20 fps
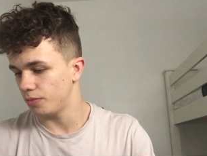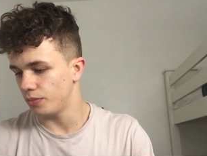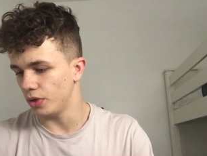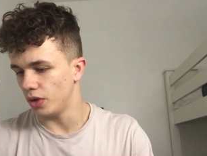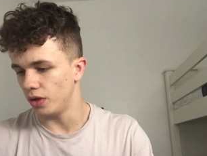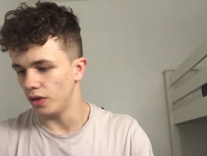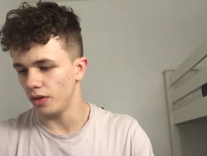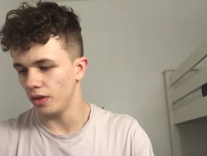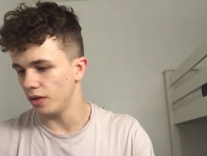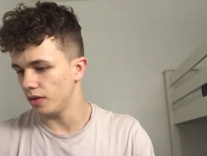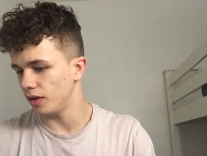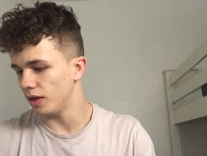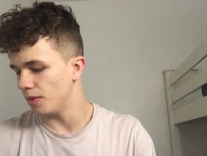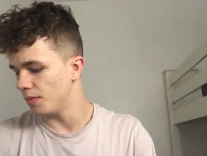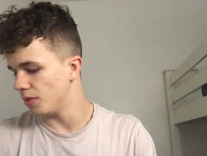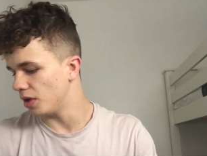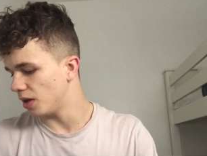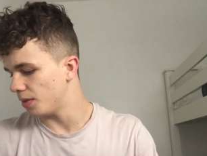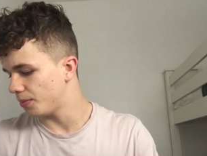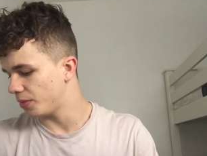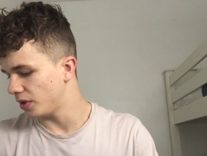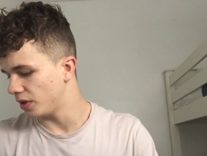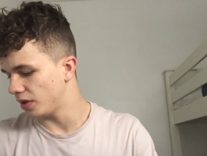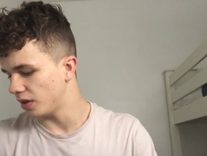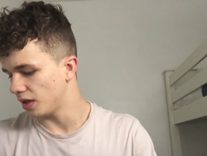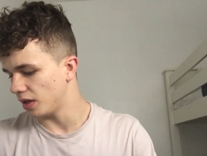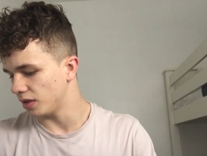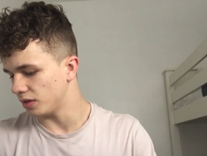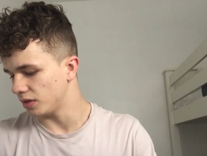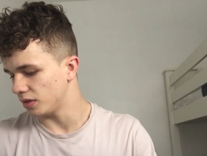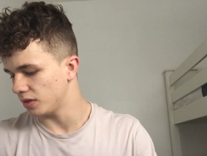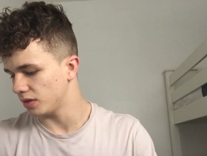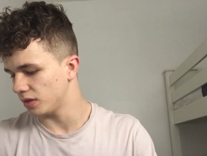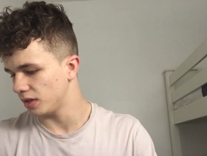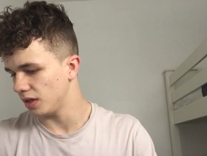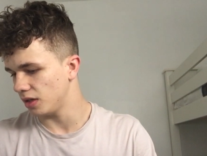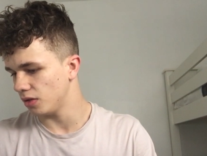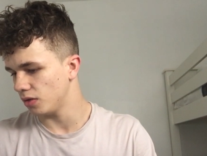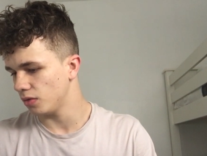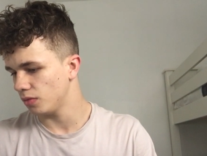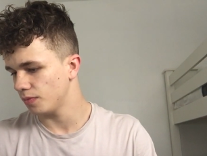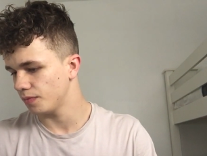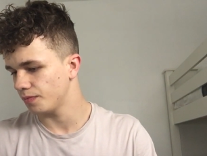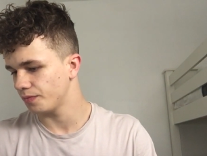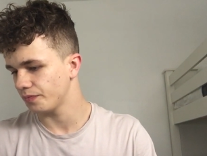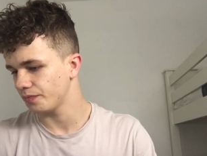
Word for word: but in my opinion, that is a steal.